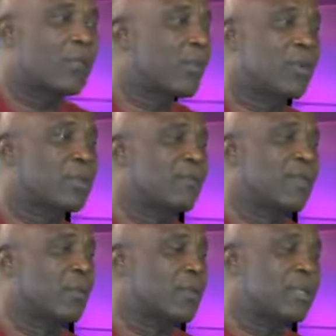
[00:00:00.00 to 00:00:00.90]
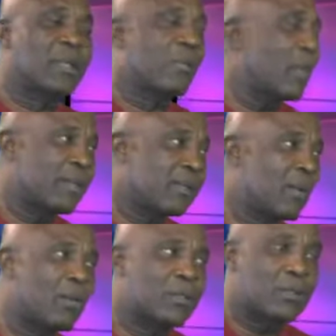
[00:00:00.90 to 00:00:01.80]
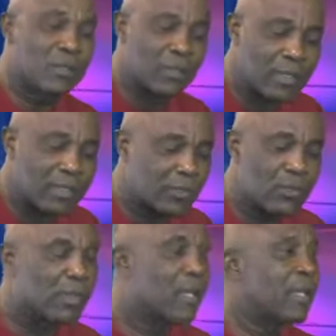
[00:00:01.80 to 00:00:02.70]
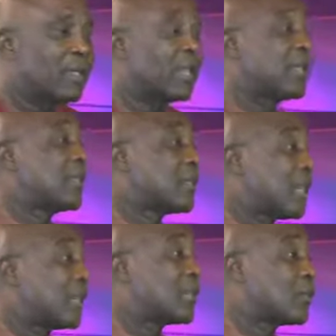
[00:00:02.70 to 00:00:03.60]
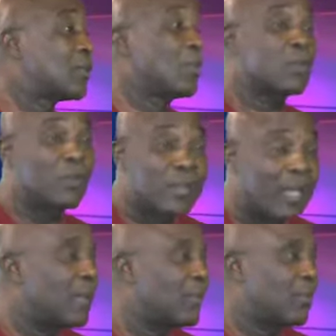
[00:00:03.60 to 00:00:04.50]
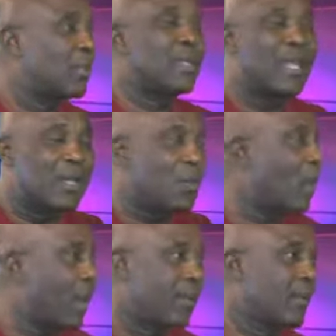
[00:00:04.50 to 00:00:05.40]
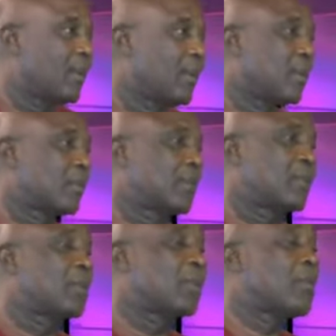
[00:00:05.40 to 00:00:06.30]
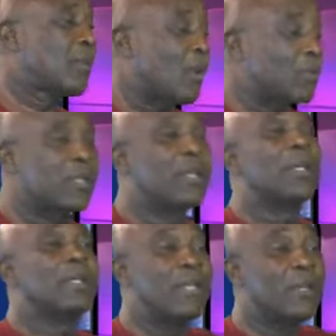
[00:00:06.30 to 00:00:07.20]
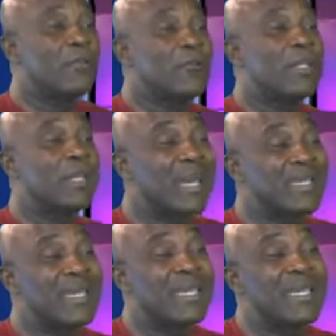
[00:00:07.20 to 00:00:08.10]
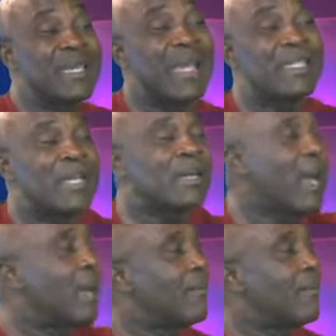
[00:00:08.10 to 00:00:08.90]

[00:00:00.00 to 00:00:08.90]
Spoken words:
because of there was irregularity. That was just not an excuse. That excuse was not tenable in any way. So it's just because he has a hidden agenda,